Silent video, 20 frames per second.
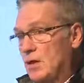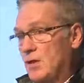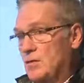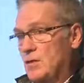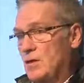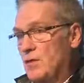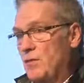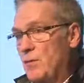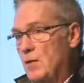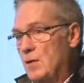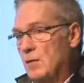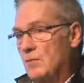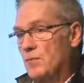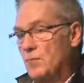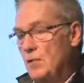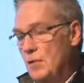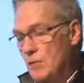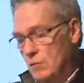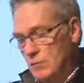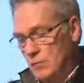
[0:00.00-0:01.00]
Let's see if we
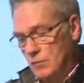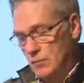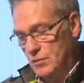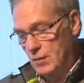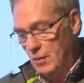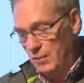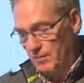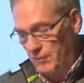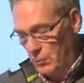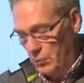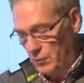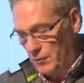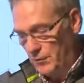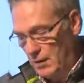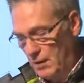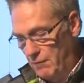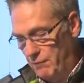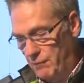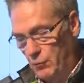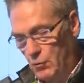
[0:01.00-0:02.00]
can reuse what
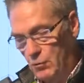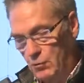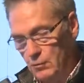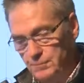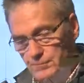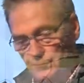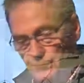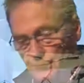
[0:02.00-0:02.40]
they're for.